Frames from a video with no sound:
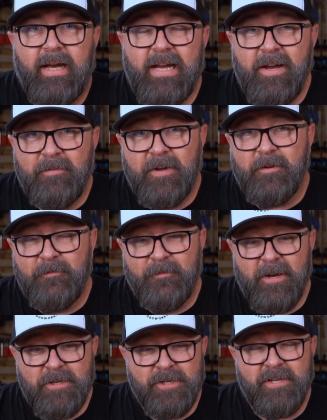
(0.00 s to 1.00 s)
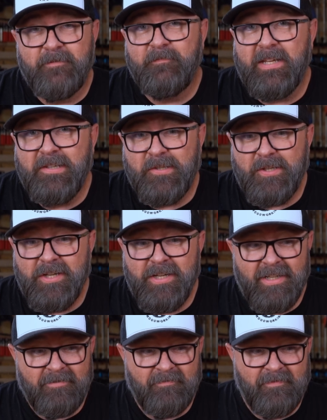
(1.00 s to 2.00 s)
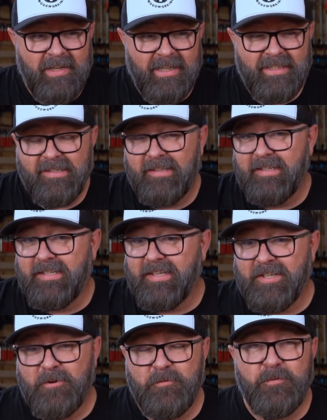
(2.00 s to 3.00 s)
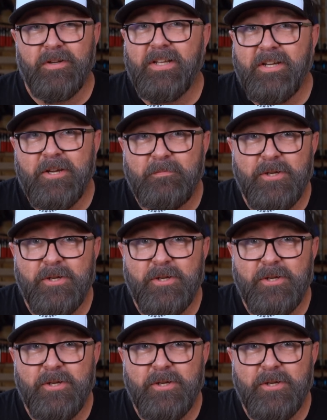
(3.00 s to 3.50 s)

I have a confession, it's good. This is a really good